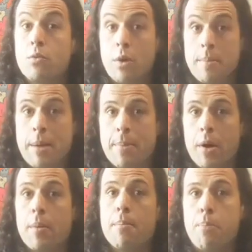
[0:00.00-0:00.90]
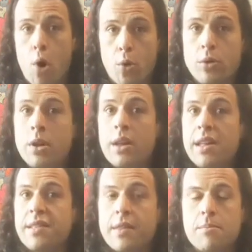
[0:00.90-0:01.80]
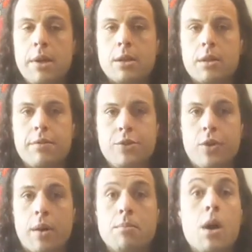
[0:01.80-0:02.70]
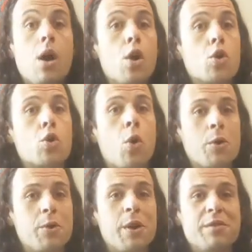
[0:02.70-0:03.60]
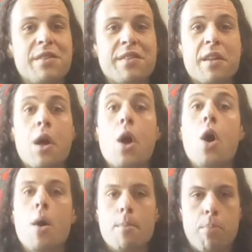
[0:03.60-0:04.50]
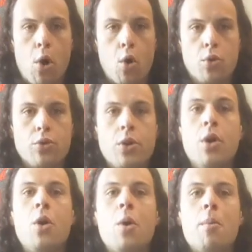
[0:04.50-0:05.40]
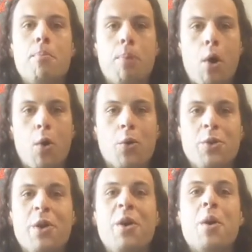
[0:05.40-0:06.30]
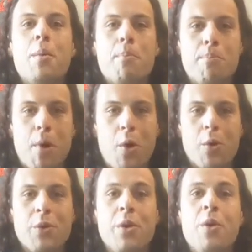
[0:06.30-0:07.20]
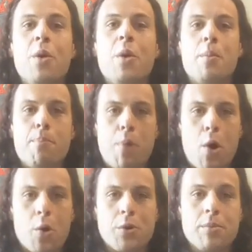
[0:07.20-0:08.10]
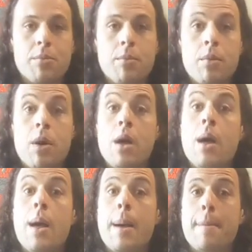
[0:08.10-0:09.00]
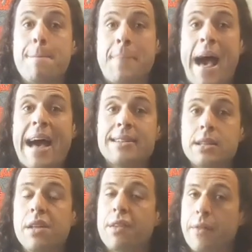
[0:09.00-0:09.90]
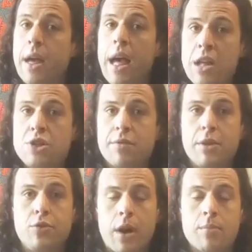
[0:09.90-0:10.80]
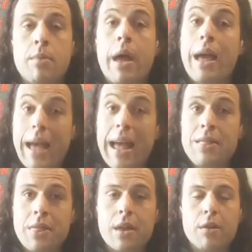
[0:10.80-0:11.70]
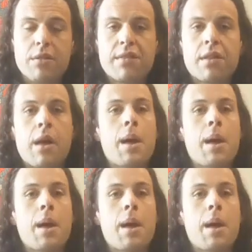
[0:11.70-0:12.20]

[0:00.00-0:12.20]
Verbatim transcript: Remember, pon is in the middle of the drum, quarter notes. Pon, pon, pon, pon. Pat is on the edge of the drum, eighth notes.